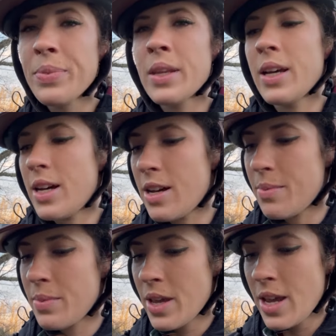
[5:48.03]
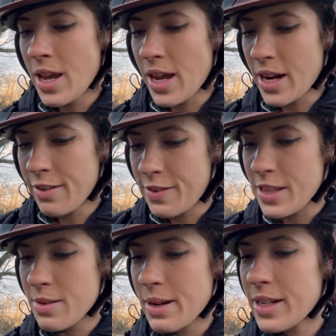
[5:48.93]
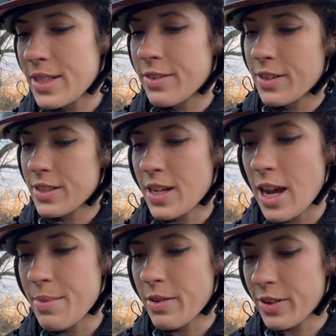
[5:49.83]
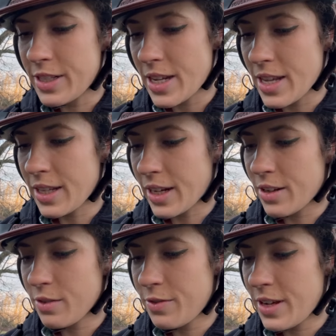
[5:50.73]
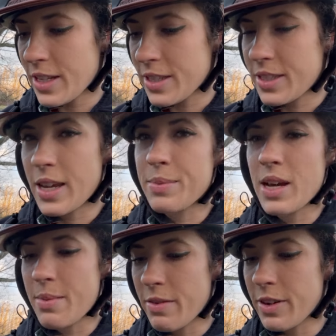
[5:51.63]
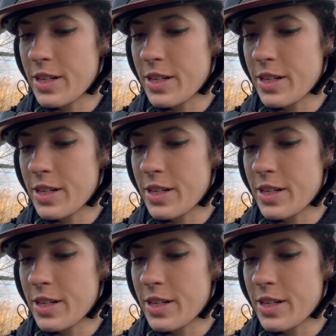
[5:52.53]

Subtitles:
And I feed them at a different time every day. Like, I don't feed at the same time every